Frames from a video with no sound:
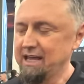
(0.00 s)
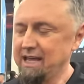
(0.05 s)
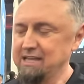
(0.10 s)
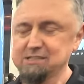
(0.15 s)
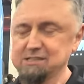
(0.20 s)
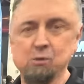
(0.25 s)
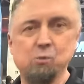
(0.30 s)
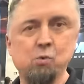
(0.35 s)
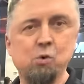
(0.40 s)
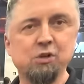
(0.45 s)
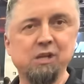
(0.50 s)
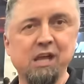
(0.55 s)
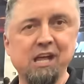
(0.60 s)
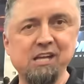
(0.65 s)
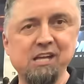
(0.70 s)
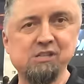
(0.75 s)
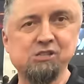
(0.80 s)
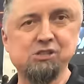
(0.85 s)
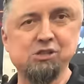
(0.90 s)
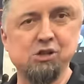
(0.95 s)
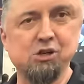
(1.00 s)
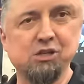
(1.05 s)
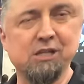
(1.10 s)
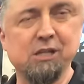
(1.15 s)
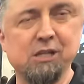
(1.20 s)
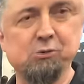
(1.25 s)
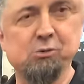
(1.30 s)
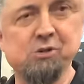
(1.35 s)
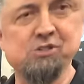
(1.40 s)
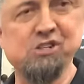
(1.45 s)
has a wood insert
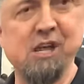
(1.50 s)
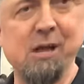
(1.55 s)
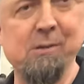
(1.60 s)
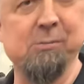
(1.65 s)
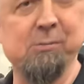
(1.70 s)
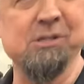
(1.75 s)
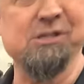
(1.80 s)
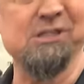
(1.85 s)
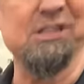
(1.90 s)
that resembles